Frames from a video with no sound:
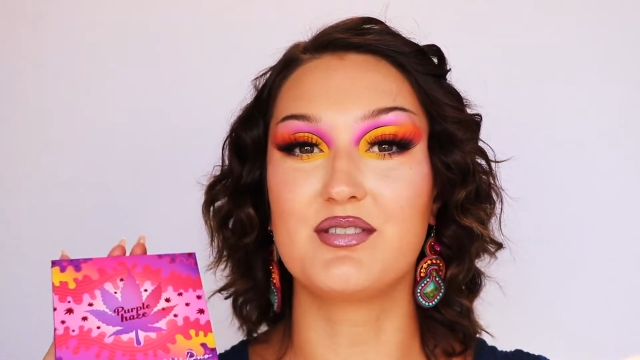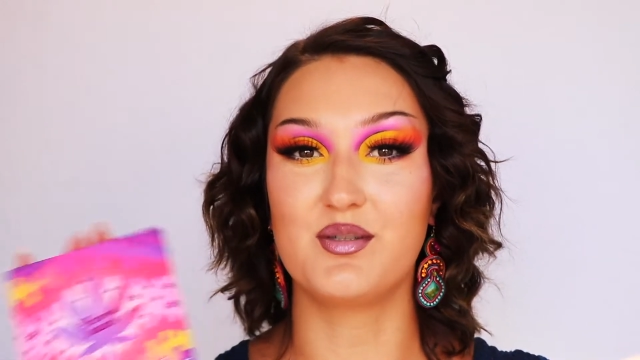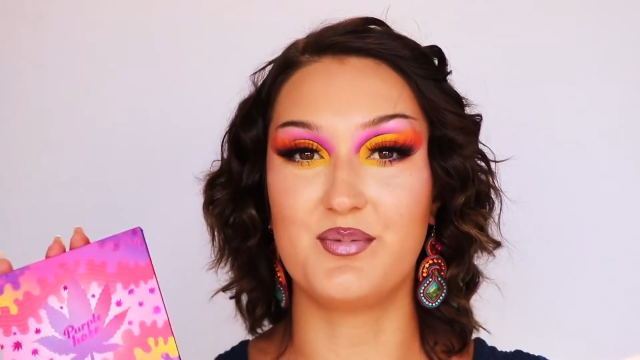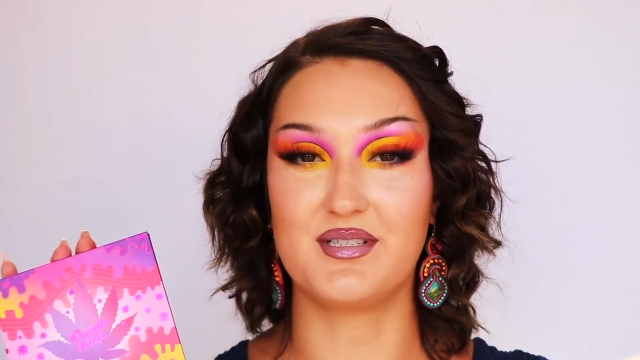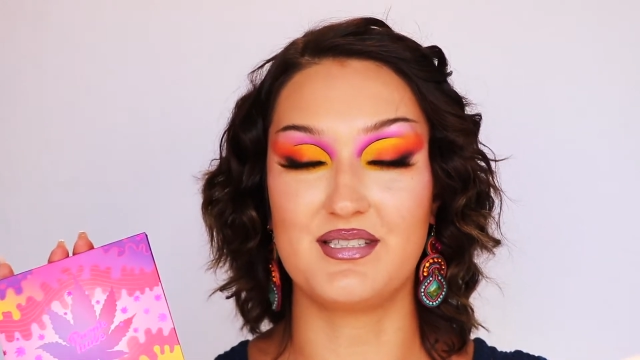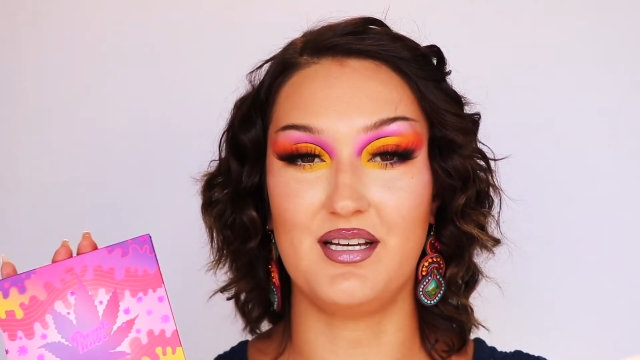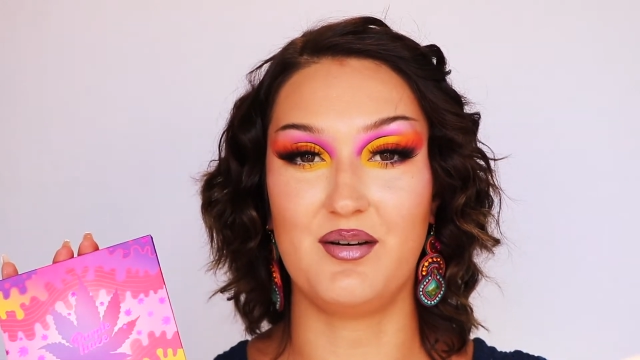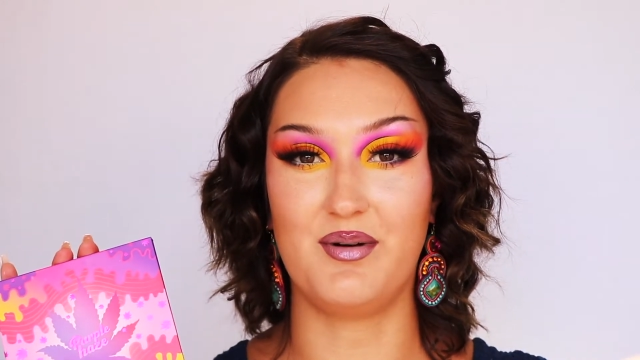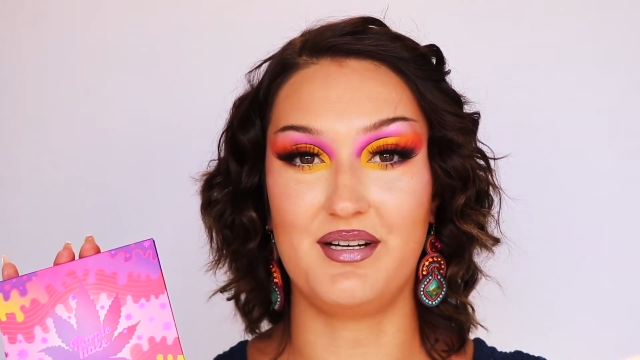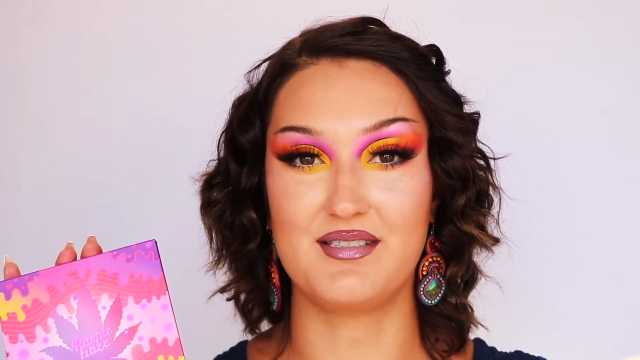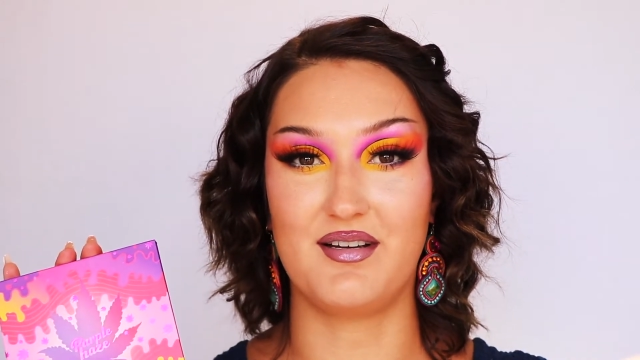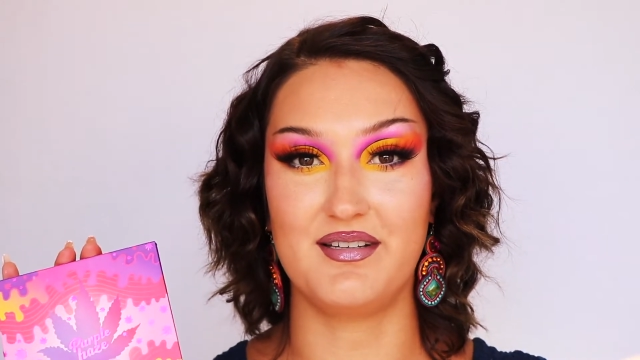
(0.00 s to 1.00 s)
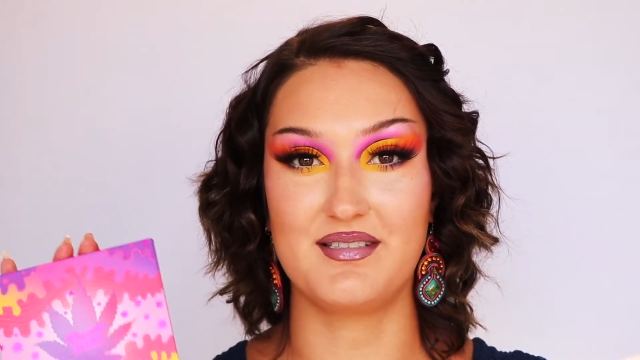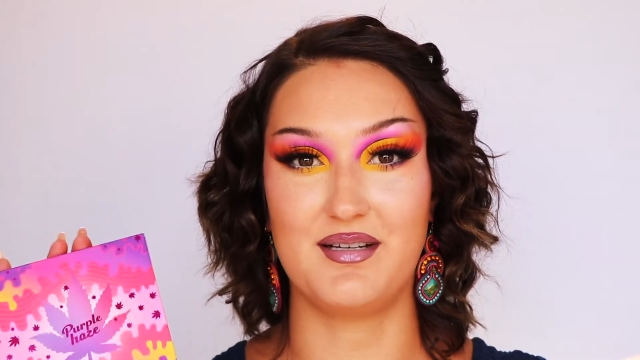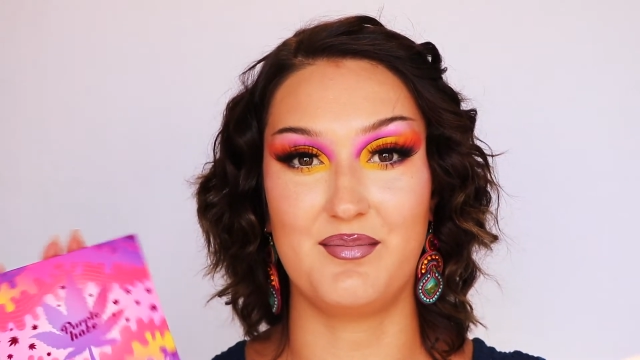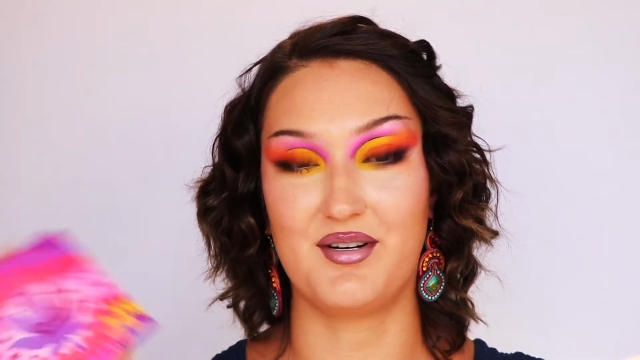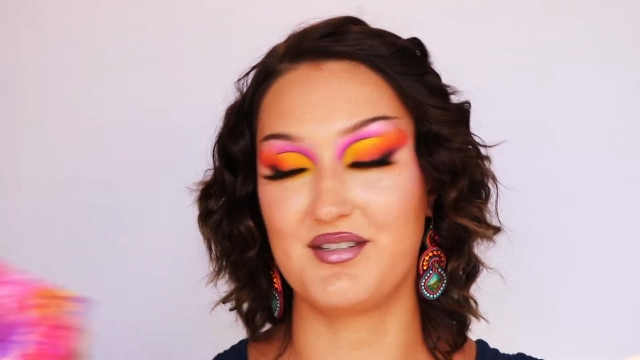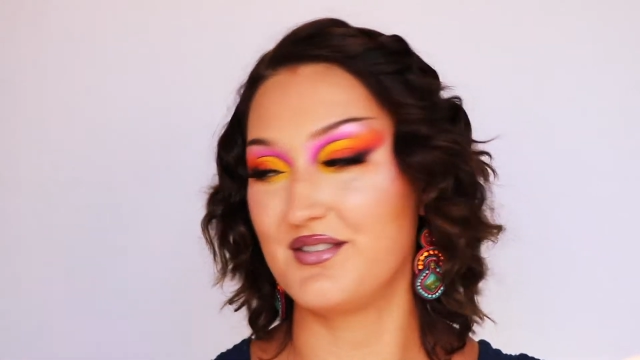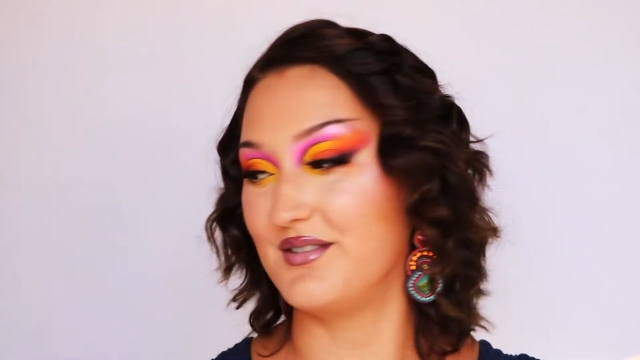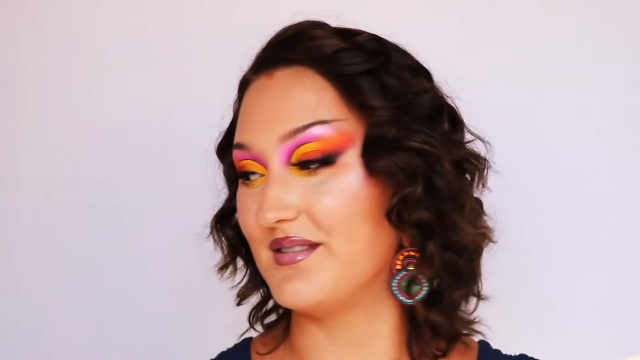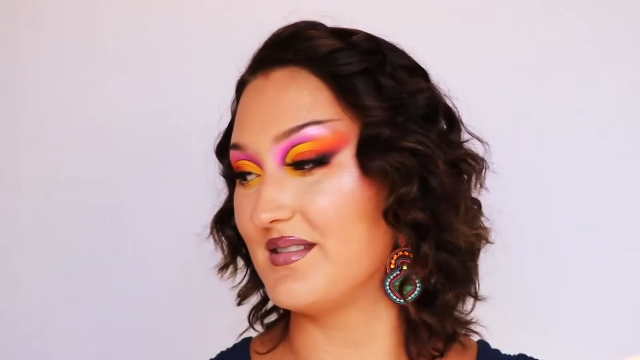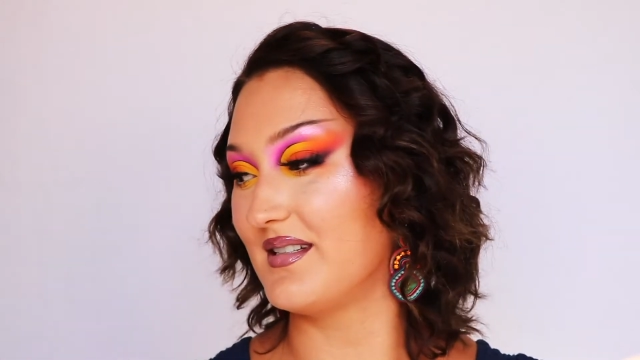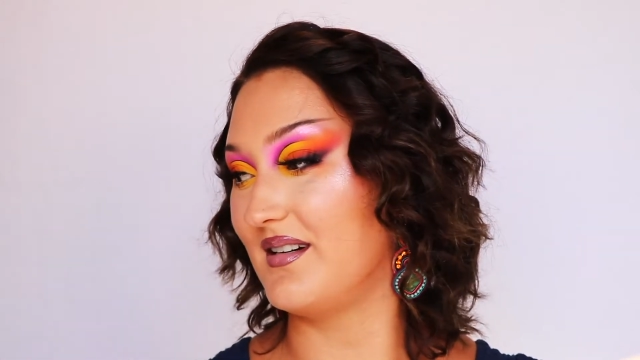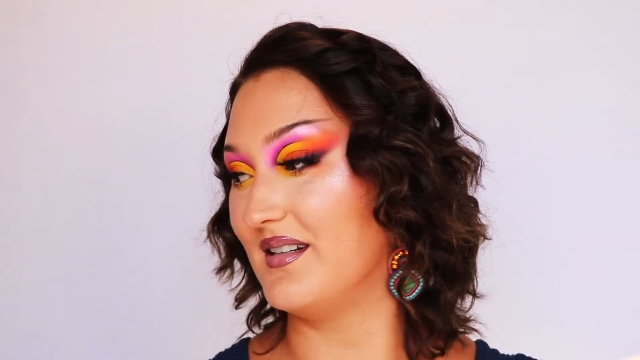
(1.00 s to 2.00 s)
super excited when I saw this at
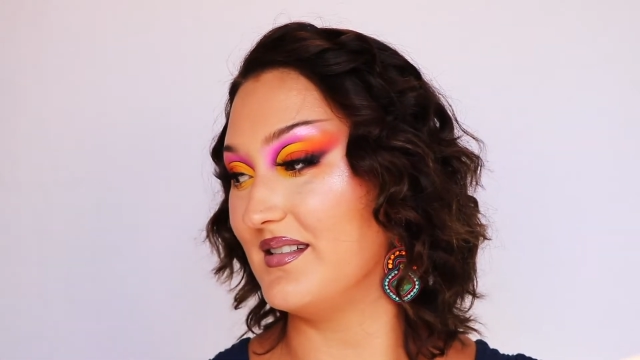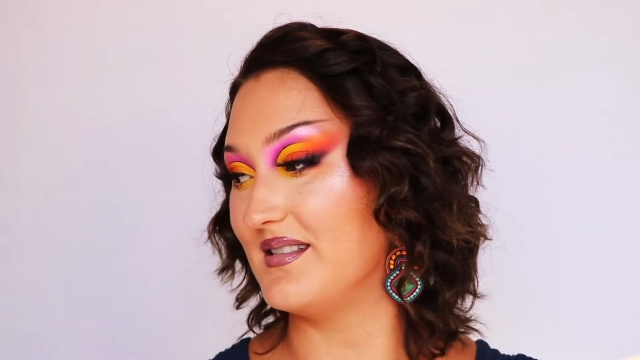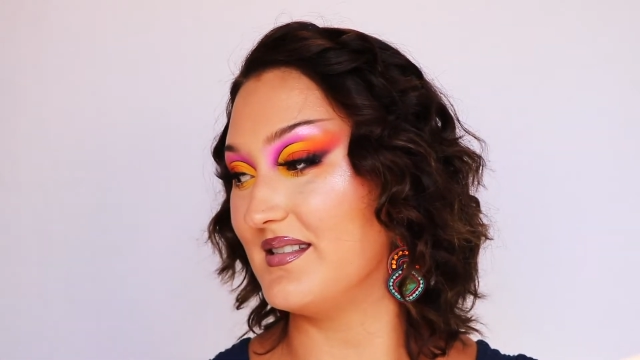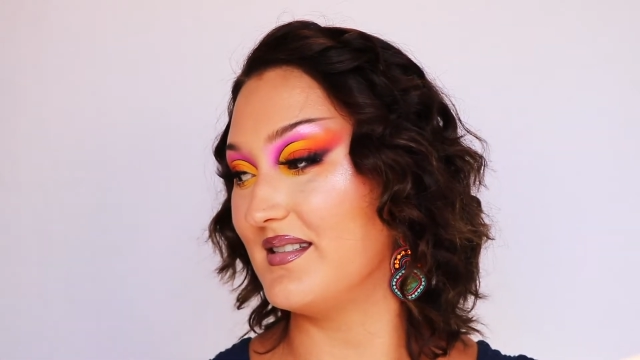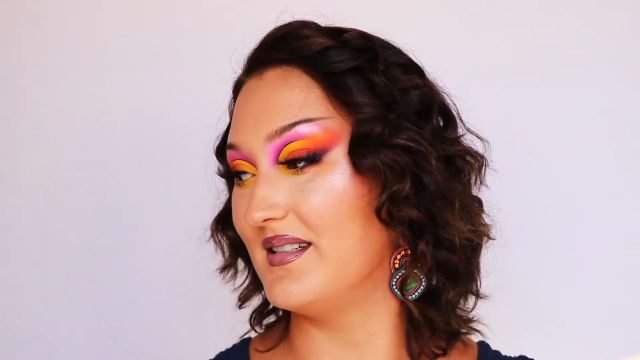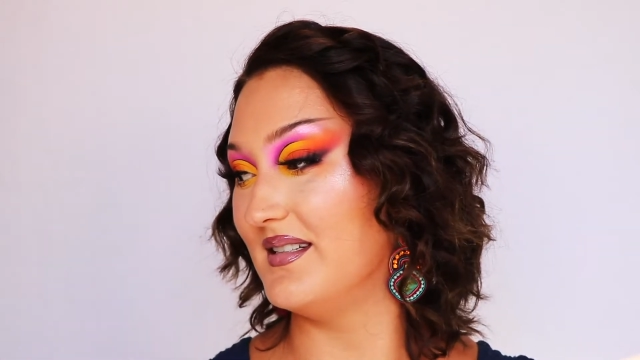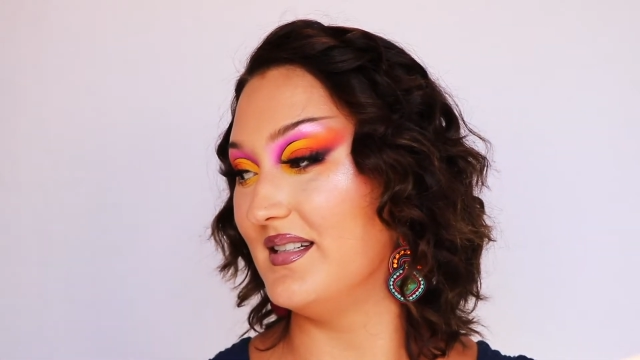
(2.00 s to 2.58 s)
Marshall's because,